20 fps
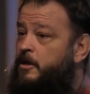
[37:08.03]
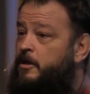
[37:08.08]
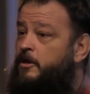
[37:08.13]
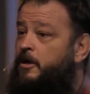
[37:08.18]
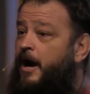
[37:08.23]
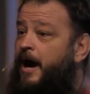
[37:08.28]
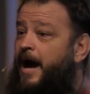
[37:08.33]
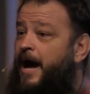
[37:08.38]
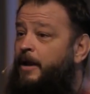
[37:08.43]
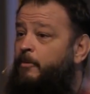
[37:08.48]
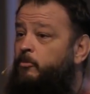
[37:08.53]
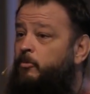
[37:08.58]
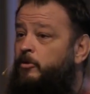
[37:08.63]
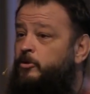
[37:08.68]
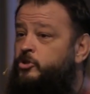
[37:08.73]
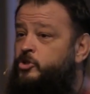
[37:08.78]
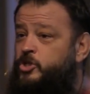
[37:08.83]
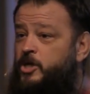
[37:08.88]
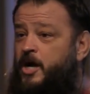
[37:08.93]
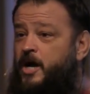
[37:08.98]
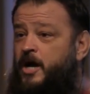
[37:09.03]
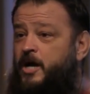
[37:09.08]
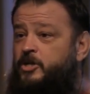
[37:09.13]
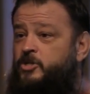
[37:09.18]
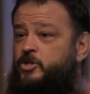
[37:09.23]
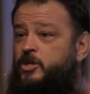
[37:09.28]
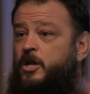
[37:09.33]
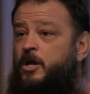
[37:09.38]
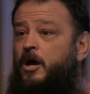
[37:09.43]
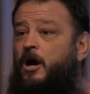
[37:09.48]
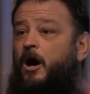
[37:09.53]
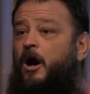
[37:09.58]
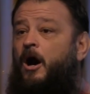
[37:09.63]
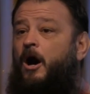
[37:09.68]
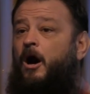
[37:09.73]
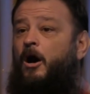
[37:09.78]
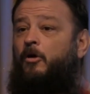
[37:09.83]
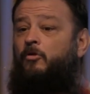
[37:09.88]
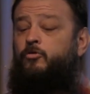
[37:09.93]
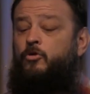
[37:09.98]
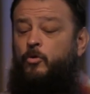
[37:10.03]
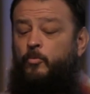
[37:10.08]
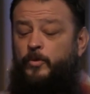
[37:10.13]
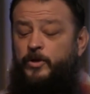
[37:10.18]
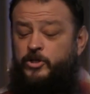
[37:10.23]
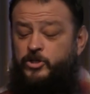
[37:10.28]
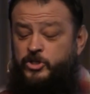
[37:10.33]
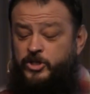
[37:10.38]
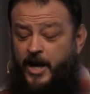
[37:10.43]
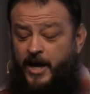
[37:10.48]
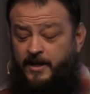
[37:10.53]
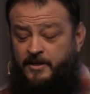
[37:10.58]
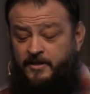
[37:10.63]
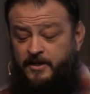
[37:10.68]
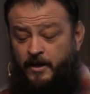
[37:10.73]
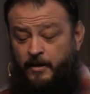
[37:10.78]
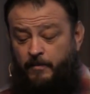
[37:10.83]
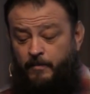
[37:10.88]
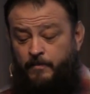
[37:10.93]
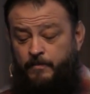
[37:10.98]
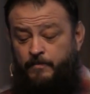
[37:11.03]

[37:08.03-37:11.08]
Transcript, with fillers: God will judge all who reject him.